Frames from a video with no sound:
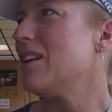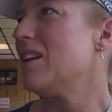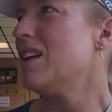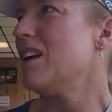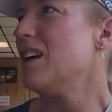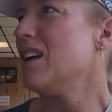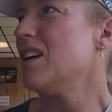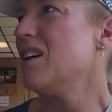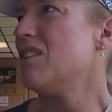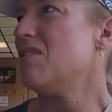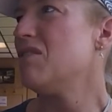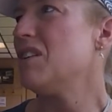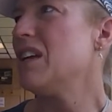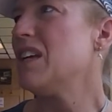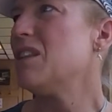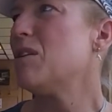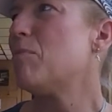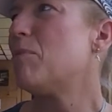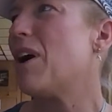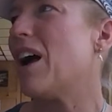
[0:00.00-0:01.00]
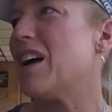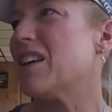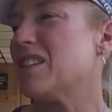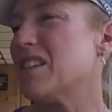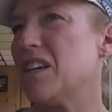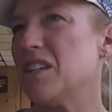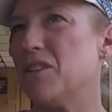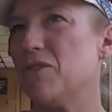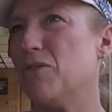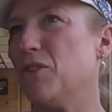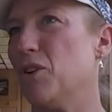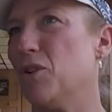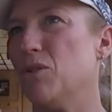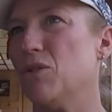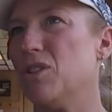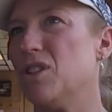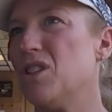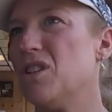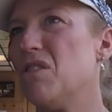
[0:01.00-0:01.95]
You don't need the processed foods.